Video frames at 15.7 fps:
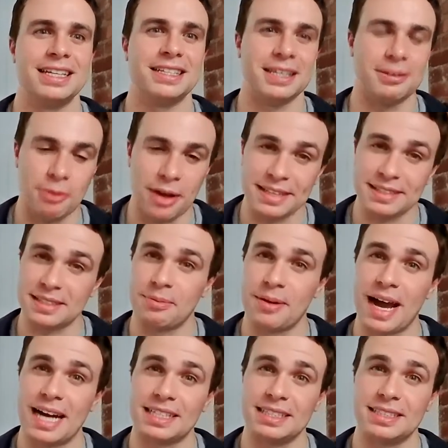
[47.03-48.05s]
Need ways to
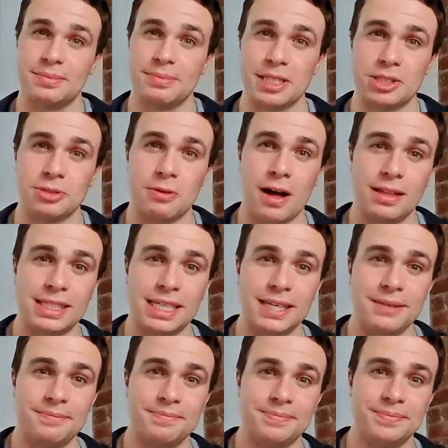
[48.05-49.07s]
practice speech quality?